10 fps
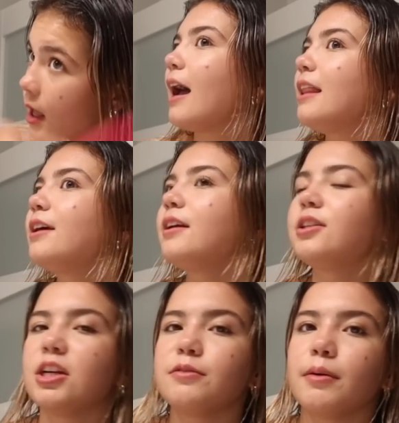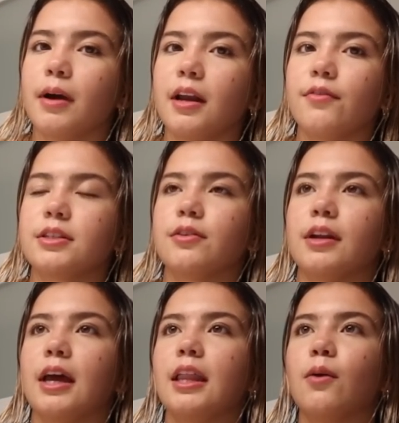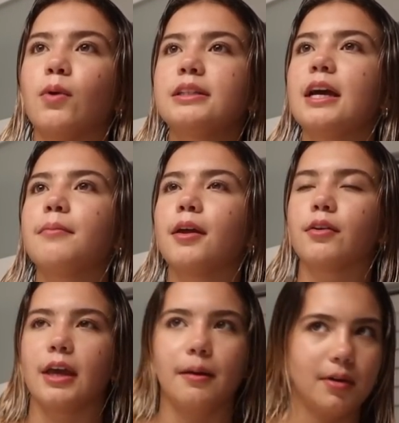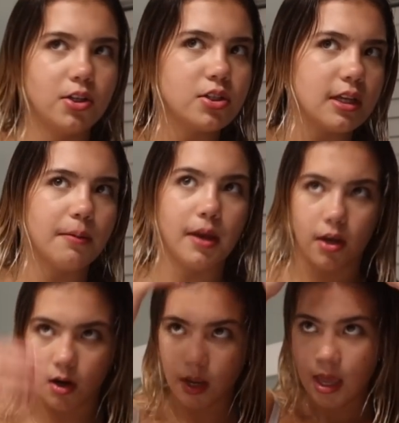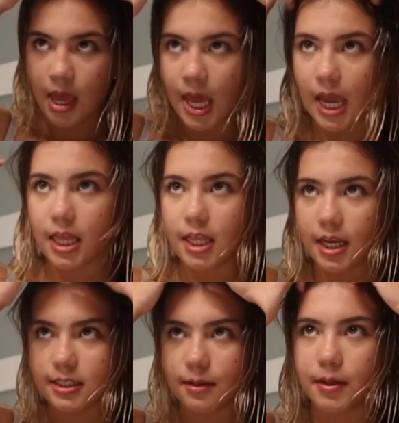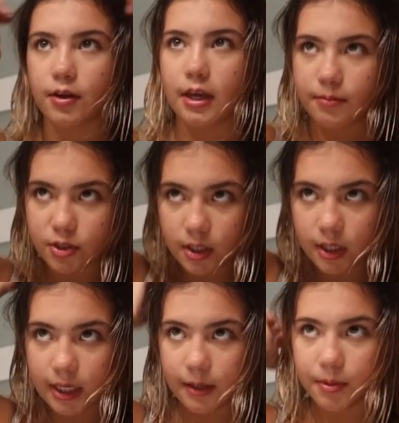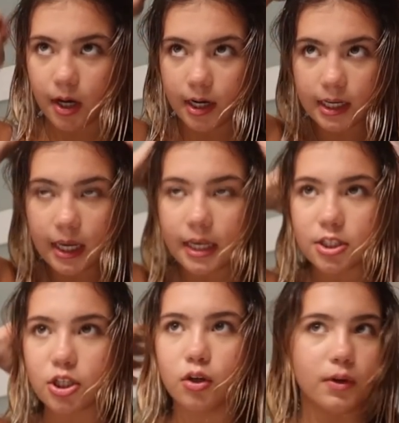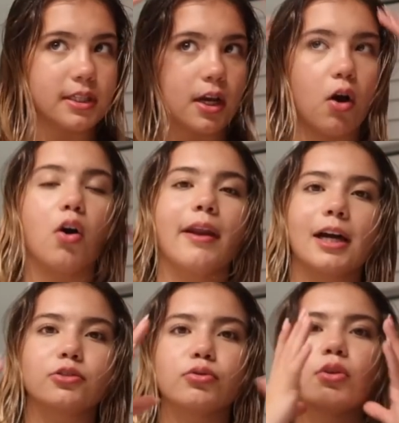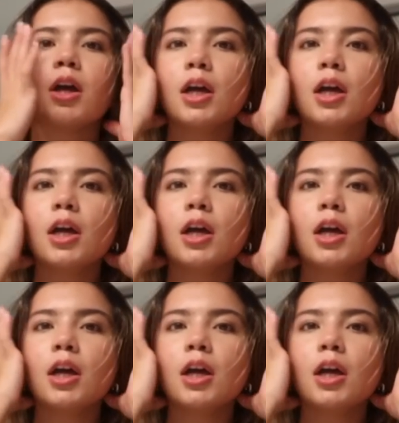I literally change my mind every single day. Like one day I'm like, okay, I'm gonna just dye my hair. And then the next day I'm like, okay, I'm just gonna keep cutting it until it's like all natural.